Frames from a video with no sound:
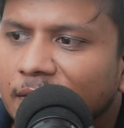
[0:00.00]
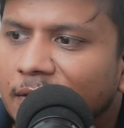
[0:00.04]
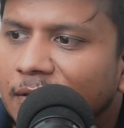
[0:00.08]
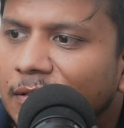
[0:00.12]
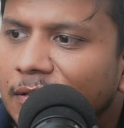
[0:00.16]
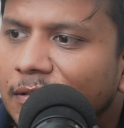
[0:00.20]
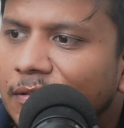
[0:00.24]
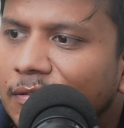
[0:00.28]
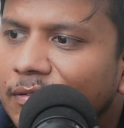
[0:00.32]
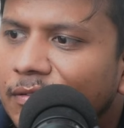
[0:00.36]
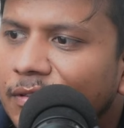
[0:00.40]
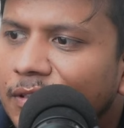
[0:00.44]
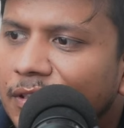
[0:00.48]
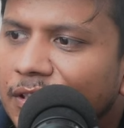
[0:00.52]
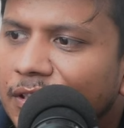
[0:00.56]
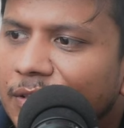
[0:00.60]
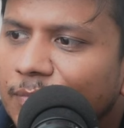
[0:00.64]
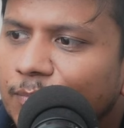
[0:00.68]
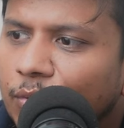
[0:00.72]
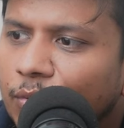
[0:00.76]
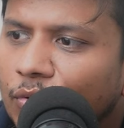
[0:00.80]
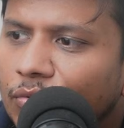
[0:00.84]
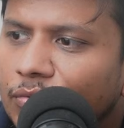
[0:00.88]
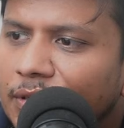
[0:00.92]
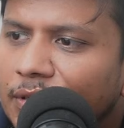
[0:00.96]
So these
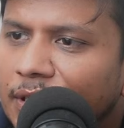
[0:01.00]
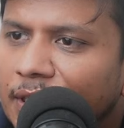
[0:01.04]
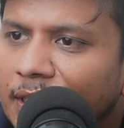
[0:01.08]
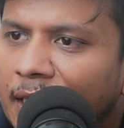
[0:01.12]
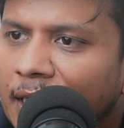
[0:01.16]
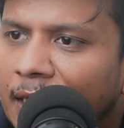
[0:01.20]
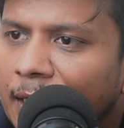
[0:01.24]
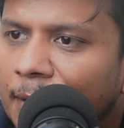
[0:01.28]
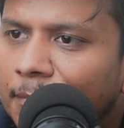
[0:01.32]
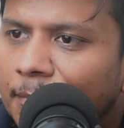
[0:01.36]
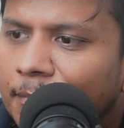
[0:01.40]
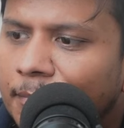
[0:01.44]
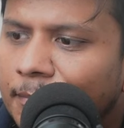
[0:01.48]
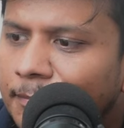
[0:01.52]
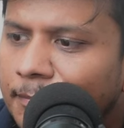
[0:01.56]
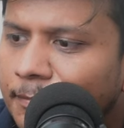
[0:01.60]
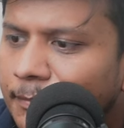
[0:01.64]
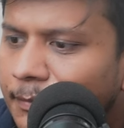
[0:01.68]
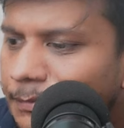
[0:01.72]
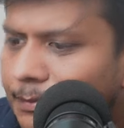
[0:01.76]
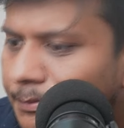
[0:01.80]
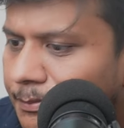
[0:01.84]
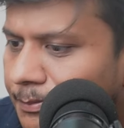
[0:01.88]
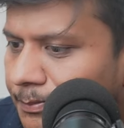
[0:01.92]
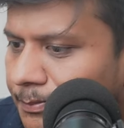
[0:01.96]
both RAM.
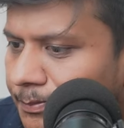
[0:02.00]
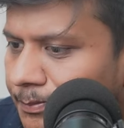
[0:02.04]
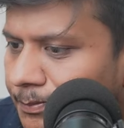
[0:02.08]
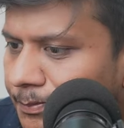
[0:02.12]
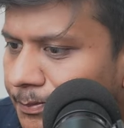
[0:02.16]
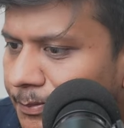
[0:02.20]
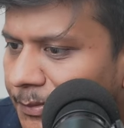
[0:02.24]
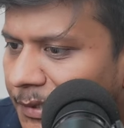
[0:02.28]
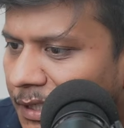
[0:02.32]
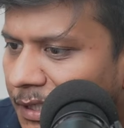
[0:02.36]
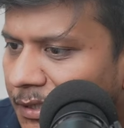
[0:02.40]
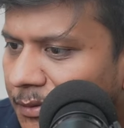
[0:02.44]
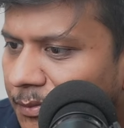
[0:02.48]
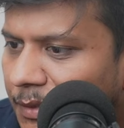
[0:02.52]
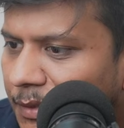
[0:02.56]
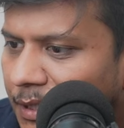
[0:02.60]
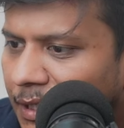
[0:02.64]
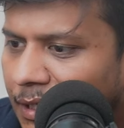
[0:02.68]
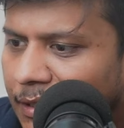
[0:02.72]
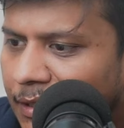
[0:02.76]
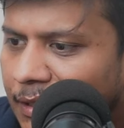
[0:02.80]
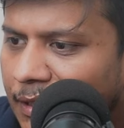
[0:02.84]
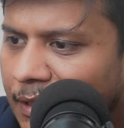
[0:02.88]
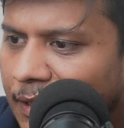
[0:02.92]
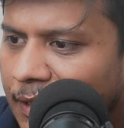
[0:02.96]
Let me
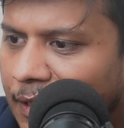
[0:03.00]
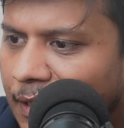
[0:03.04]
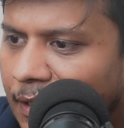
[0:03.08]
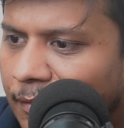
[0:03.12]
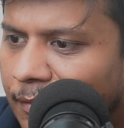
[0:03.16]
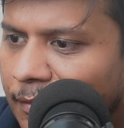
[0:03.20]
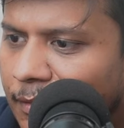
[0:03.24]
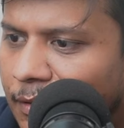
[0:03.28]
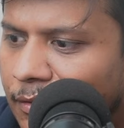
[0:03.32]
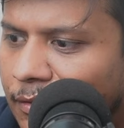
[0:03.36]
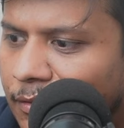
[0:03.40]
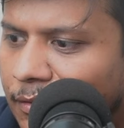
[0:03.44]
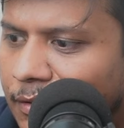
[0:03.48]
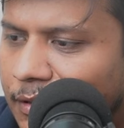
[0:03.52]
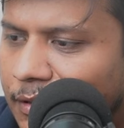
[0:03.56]
again have a look.